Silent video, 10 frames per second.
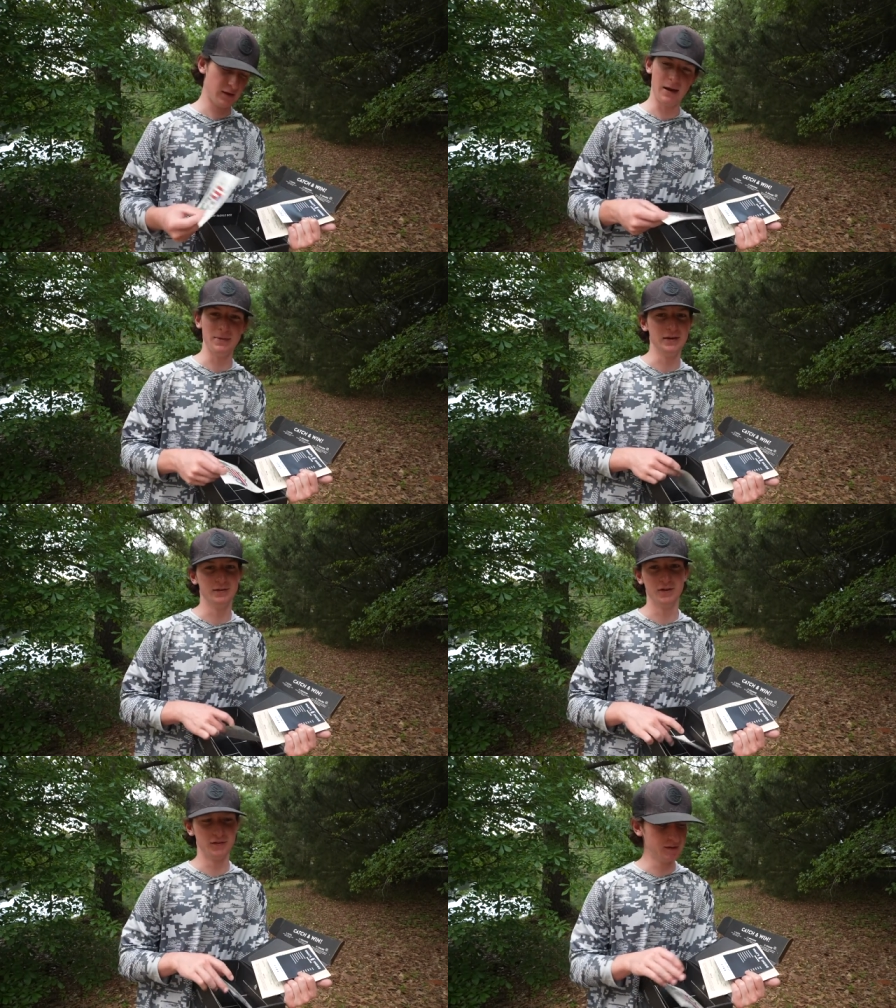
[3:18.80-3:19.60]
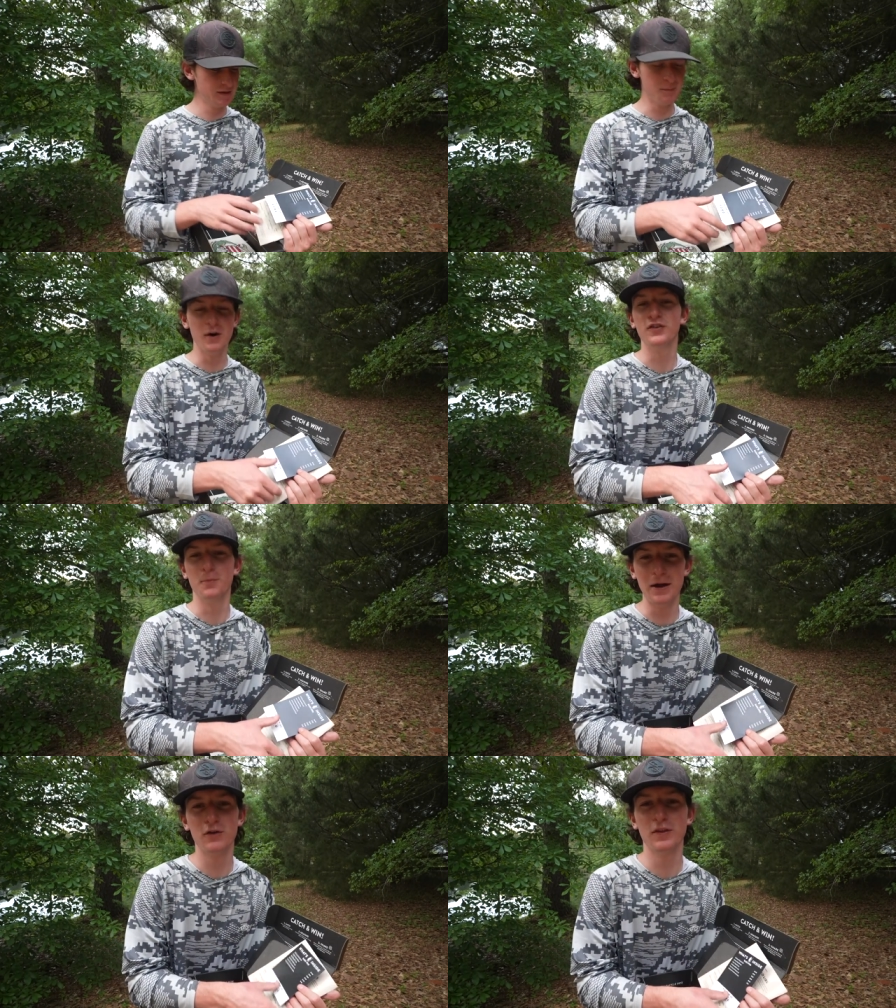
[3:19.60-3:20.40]
I mean, does it get
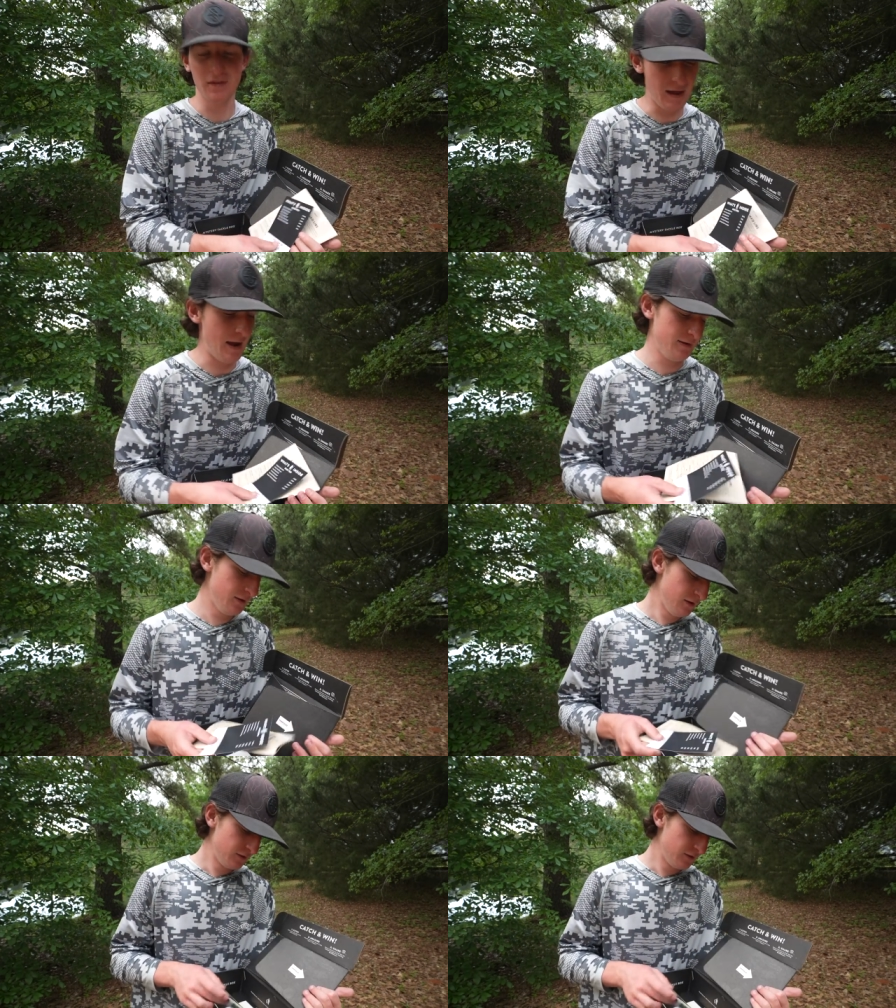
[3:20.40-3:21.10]
much better than that?